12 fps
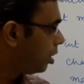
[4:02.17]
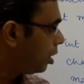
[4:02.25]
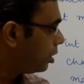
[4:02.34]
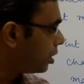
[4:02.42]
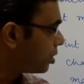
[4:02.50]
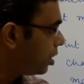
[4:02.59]

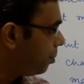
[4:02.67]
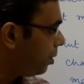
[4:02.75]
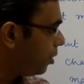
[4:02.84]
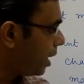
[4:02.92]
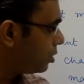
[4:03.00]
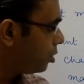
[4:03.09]
The
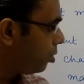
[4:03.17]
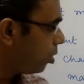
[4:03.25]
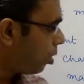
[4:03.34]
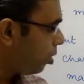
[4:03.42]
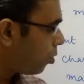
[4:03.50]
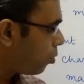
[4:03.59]
CPU, as you
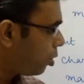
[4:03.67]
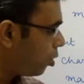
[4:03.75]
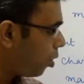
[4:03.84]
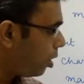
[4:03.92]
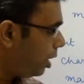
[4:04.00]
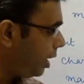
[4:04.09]
know, would
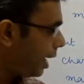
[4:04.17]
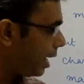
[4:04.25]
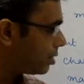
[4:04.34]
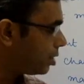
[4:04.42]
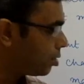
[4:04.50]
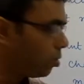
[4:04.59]
only
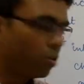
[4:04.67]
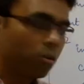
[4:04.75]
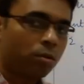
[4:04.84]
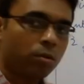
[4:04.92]
execute